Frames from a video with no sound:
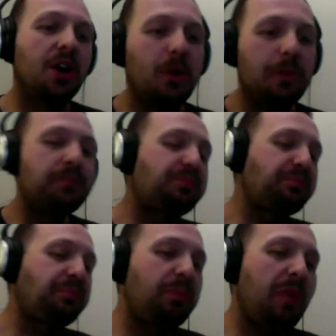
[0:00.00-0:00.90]

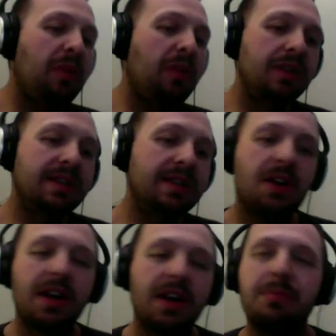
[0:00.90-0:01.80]
So
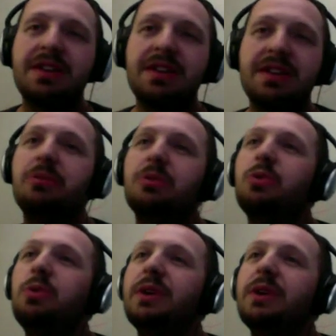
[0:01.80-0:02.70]
let's talk about
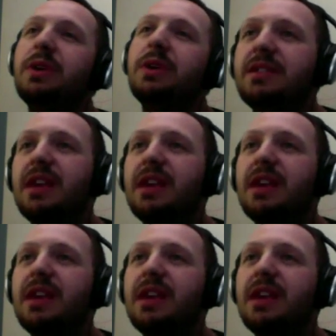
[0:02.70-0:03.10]
that real quick.